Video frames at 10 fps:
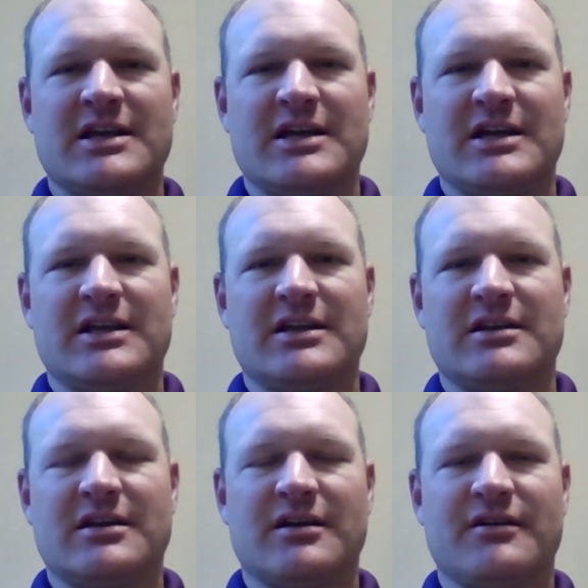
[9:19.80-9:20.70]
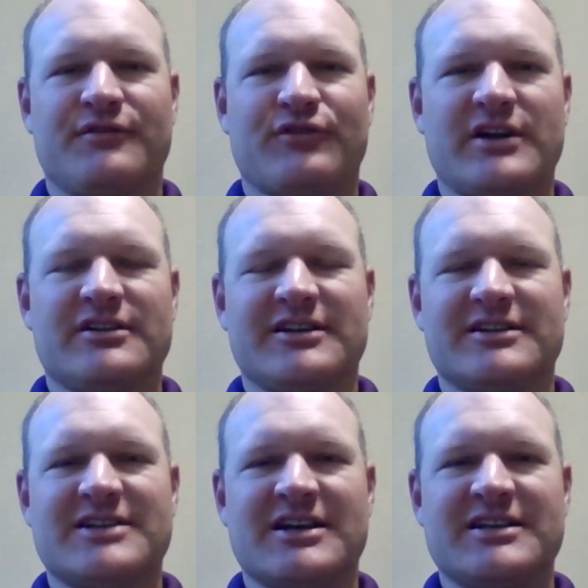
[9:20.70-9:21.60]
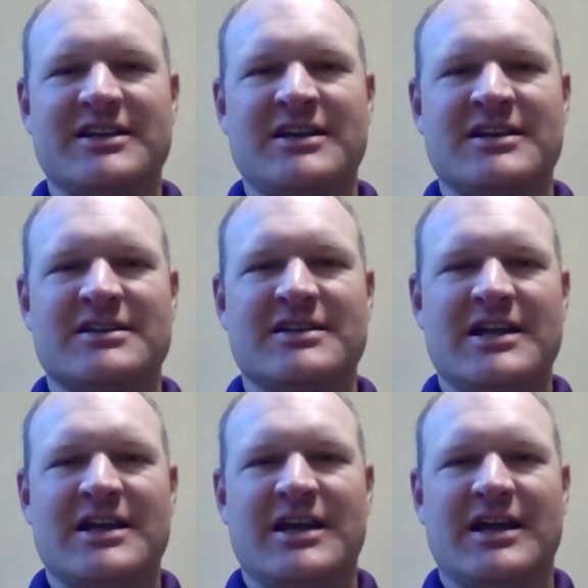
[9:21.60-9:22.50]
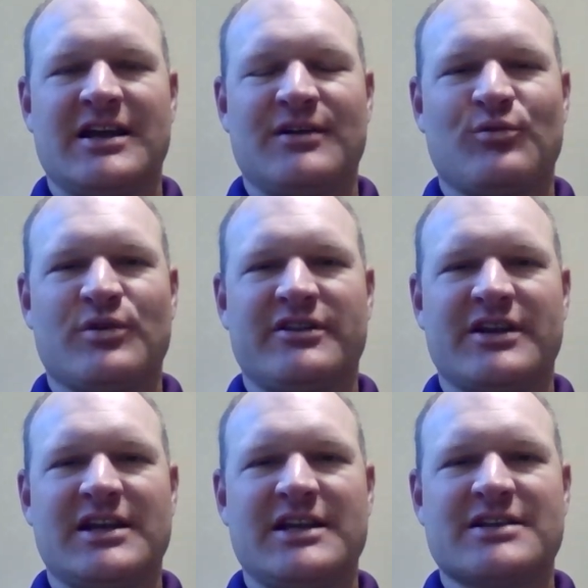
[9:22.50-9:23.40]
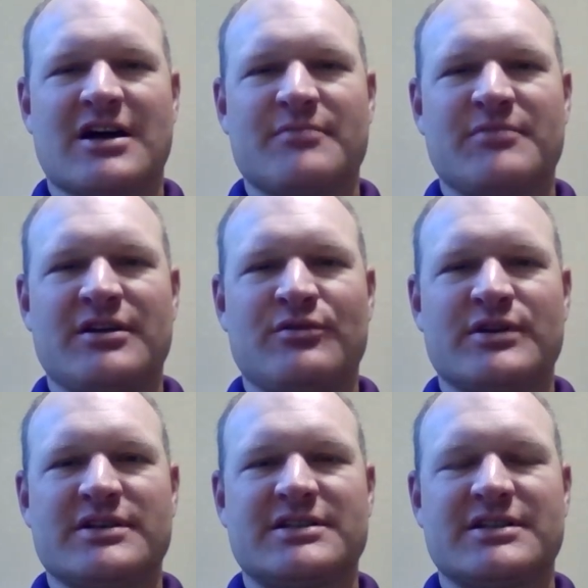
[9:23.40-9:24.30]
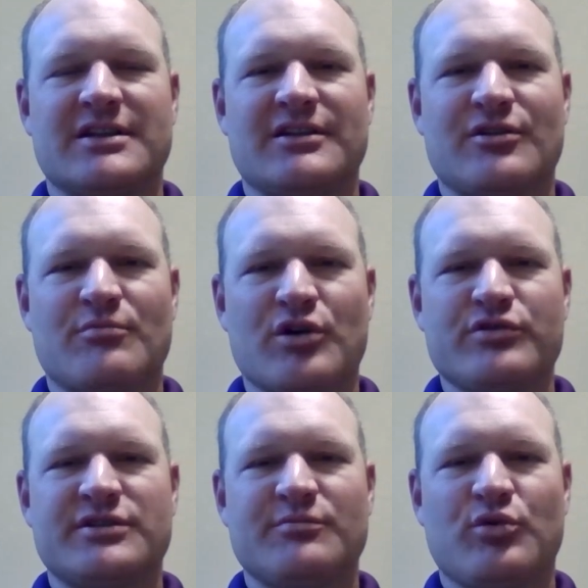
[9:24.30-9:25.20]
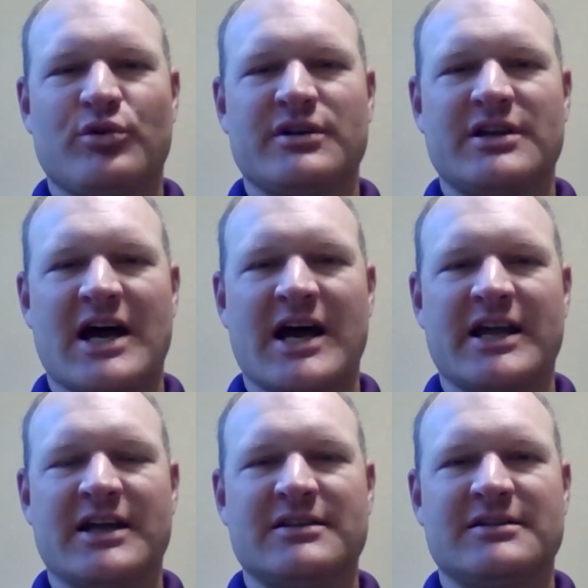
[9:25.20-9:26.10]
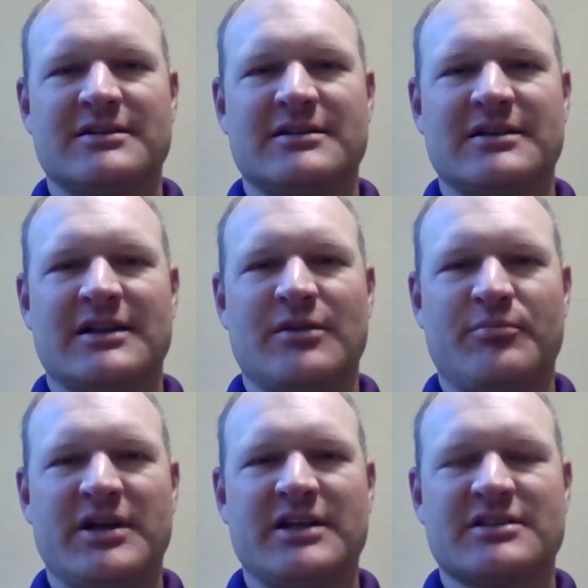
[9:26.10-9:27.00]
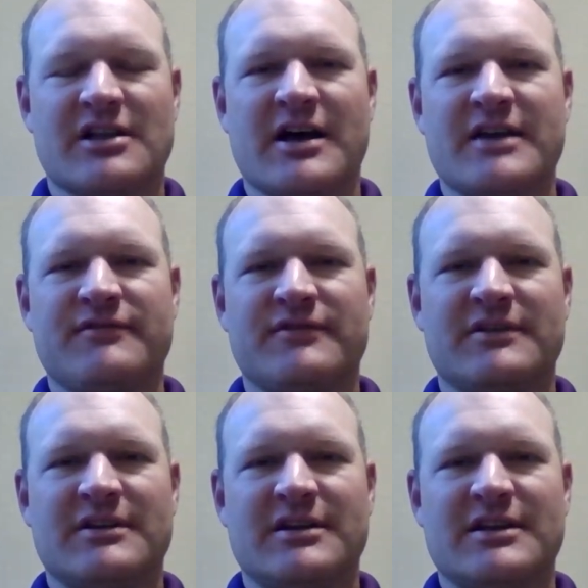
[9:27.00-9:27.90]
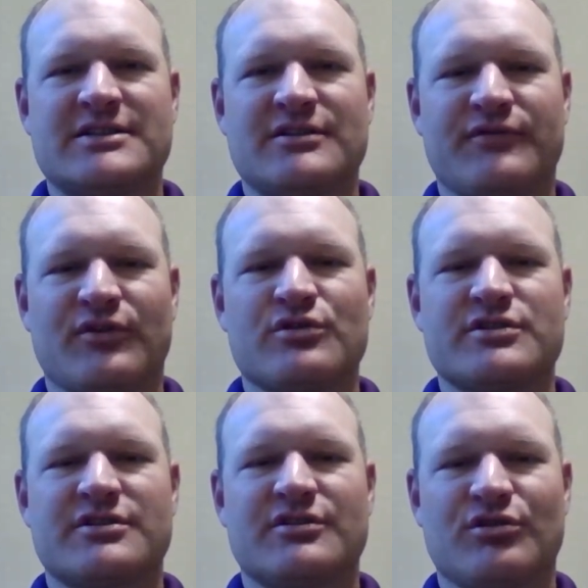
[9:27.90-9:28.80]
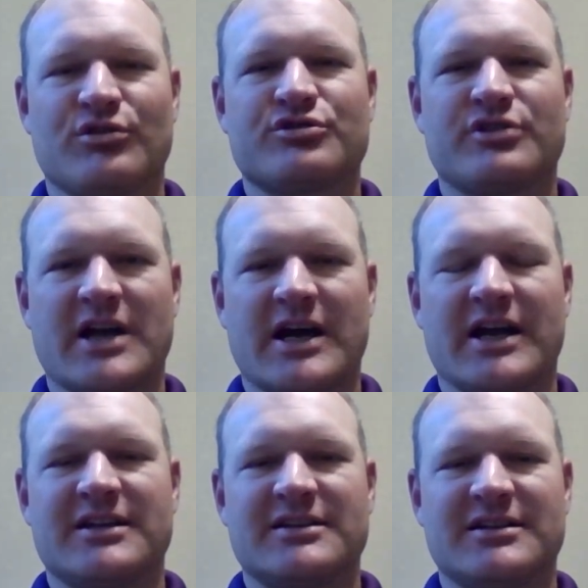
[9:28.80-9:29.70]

in uh, Franklin, Kentucky, and and one thing he taught me was the most important diet in a pig's life is the first nursery diet